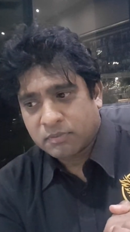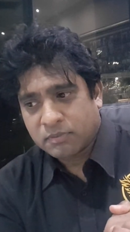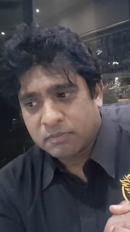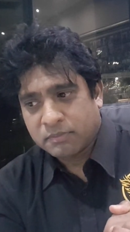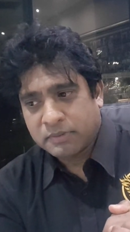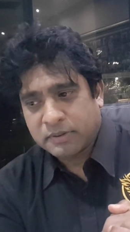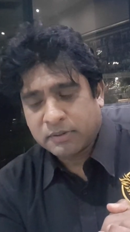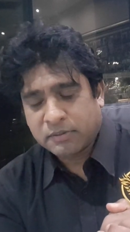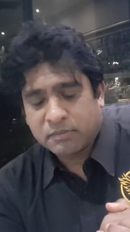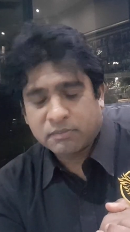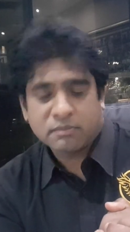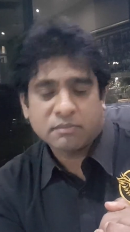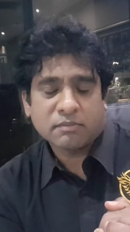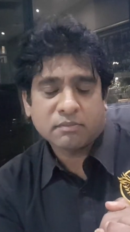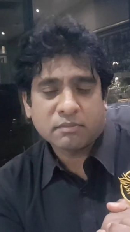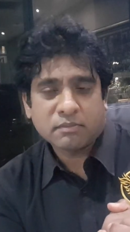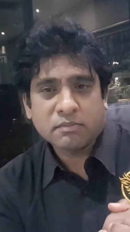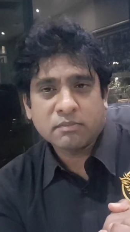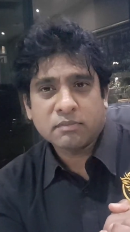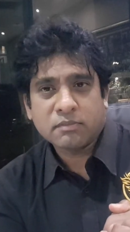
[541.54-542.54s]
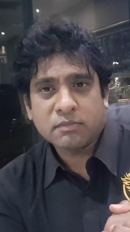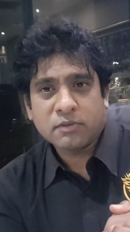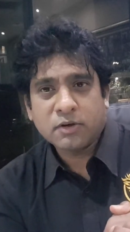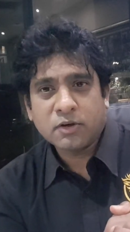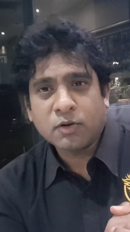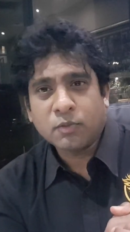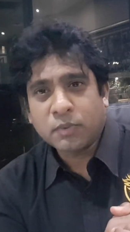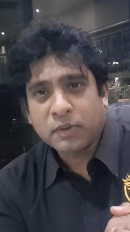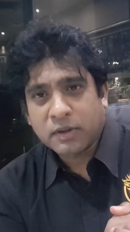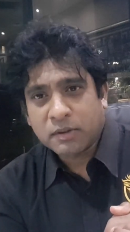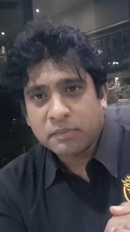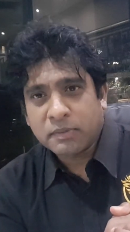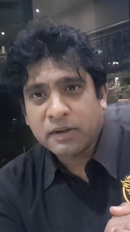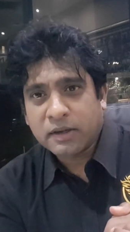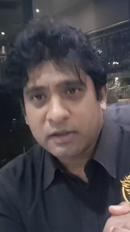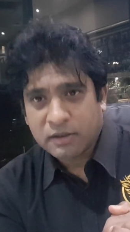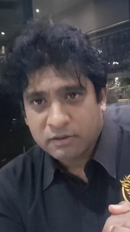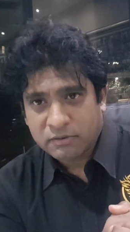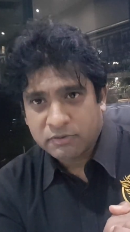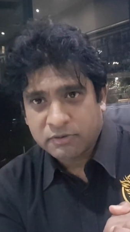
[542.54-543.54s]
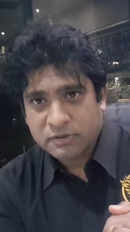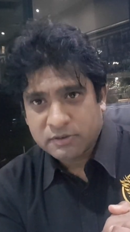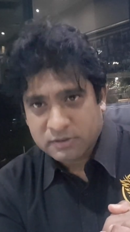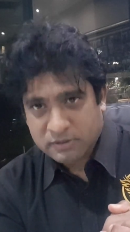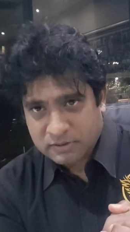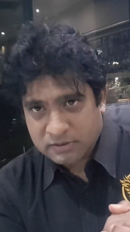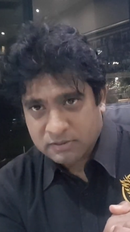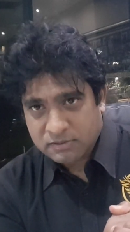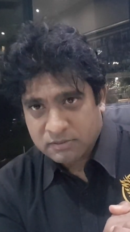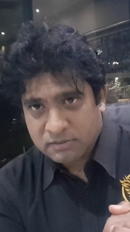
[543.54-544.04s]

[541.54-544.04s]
but we can make a difference in